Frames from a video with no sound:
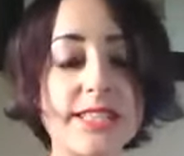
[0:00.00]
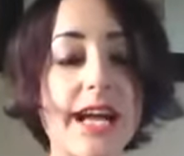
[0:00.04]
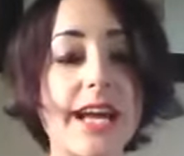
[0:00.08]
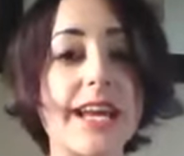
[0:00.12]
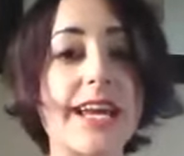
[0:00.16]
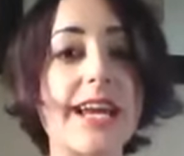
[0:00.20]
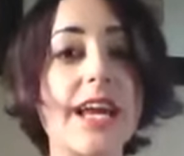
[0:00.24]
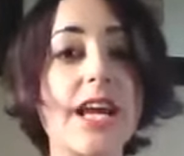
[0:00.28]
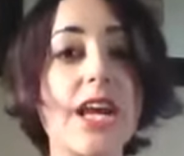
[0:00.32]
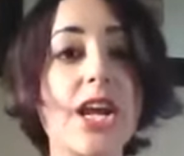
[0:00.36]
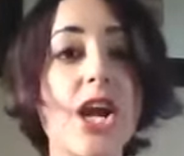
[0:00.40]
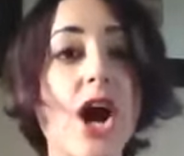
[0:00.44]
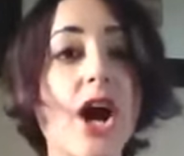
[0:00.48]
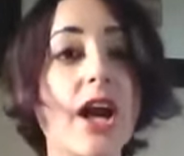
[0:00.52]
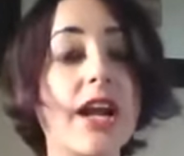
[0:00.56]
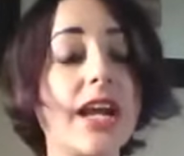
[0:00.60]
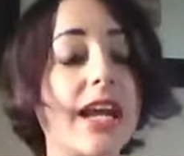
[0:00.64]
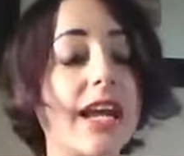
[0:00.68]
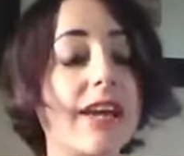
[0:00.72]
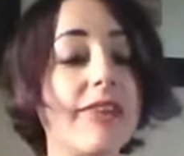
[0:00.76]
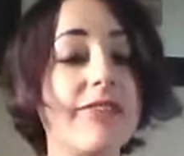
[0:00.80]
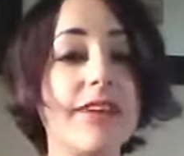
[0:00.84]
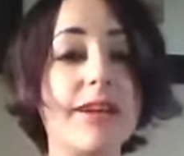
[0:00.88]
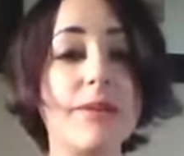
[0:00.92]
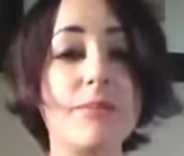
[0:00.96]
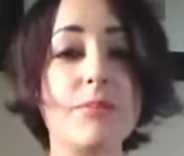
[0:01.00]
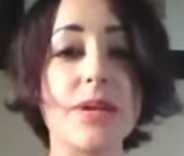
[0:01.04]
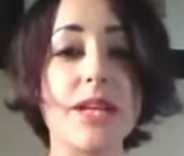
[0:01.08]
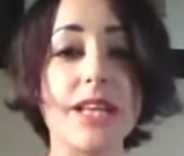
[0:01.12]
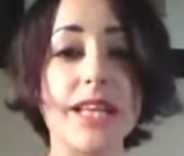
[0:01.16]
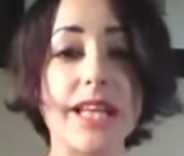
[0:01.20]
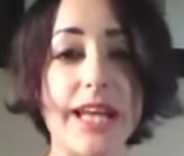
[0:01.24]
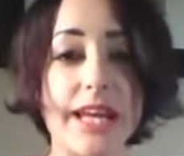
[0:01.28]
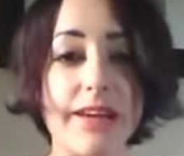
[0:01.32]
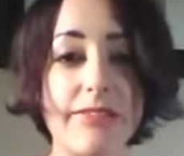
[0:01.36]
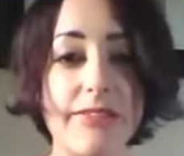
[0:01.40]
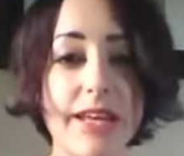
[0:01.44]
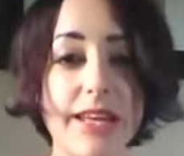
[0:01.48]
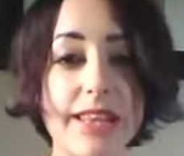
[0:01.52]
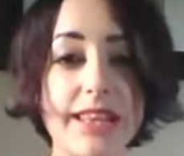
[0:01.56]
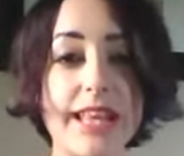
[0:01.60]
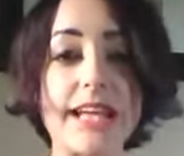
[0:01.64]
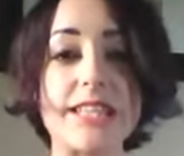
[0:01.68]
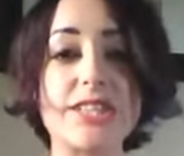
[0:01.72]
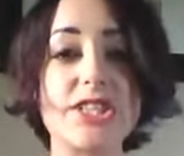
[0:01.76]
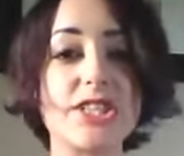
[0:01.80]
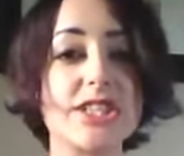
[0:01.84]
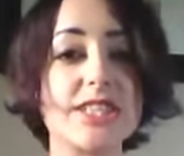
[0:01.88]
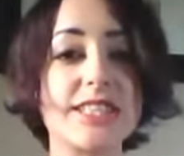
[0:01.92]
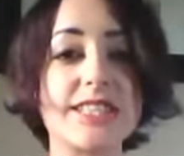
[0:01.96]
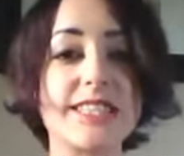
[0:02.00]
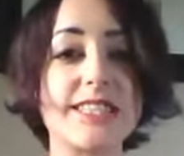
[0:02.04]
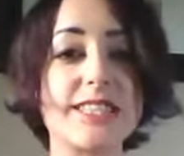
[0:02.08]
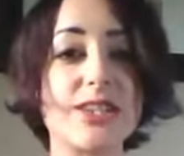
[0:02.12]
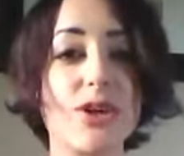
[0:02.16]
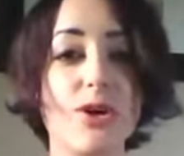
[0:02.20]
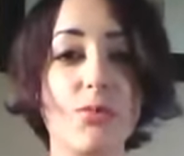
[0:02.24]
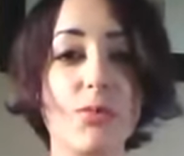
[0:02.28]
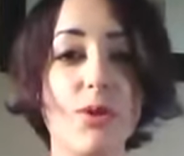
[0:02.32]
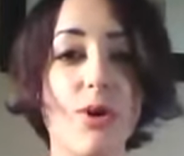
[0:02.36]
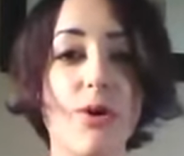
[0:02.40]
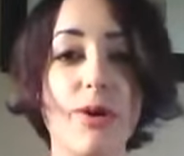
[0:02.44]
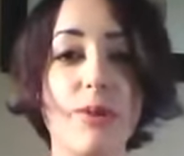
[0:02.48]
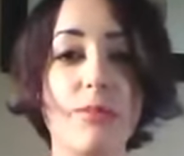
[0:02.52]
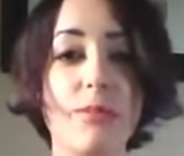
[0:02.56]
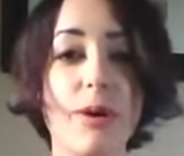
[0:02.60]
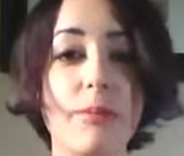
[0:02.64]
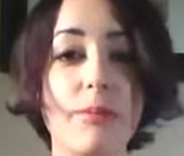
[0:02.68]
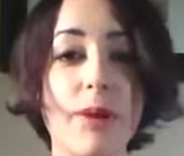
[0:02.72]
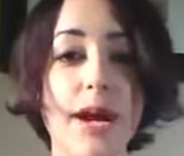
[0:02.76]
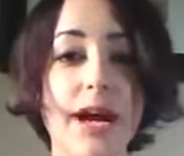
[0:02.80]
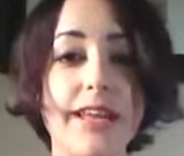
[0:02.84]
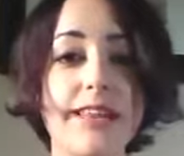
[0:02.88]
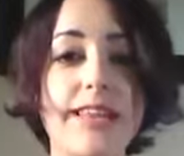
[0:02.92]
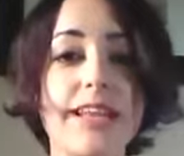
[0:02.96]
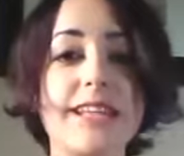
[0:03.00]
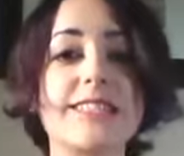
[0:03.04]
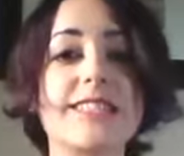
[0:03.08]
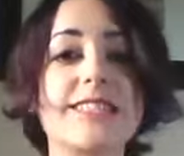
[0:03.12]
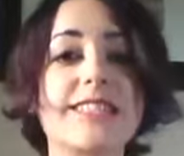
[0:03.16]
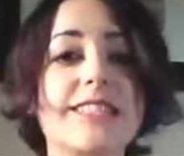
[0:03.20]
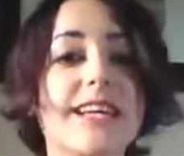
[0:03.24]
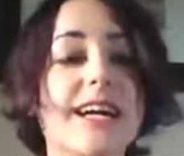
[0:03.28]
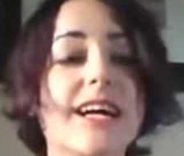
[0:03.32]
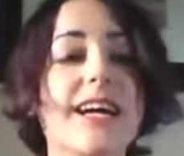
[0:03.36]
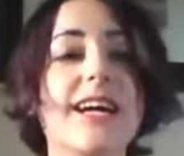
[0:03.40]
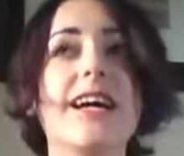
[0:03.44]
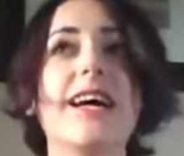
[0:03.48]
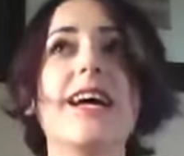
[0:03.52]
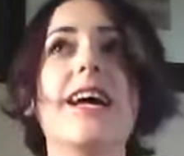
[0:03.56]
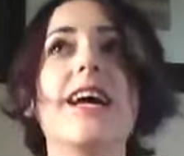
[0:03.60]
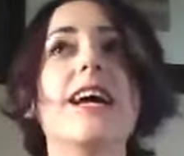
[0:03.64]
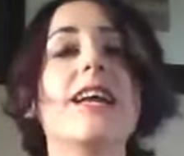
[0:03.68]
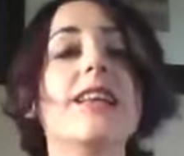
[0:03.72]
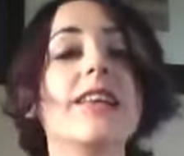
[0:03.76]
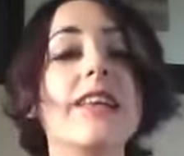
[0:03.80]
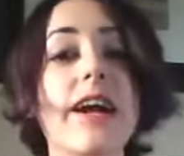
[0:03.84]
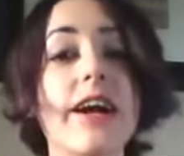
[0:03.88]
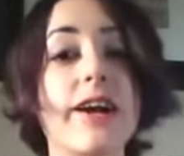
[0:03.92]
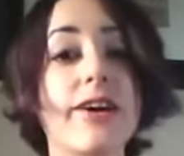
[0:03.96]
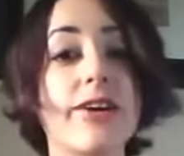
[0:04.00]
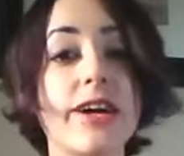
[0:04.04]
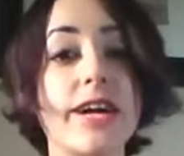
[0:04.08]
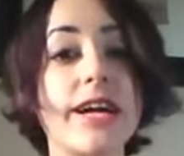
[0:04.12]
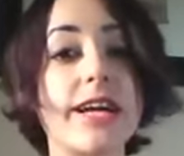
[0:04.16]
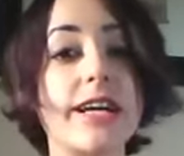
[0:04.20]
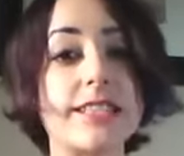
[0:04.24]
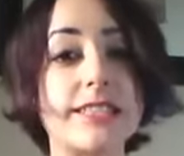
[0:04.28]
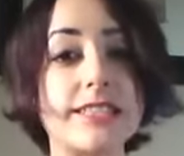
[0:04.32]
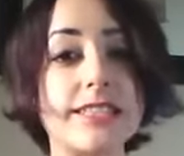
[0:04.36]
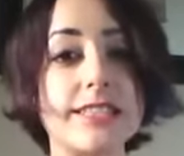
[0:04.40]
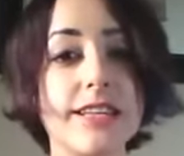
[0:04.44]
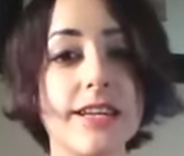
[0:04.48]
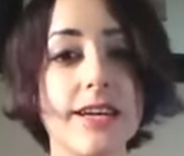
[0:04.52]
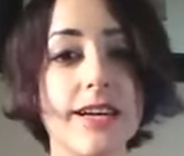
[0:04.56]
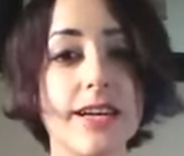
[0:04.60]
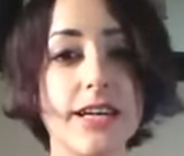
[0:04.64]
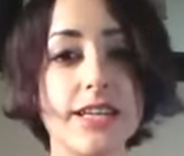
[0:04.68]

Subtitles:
I cannot even believe it. That's just still blowing my mind. That's hilarious.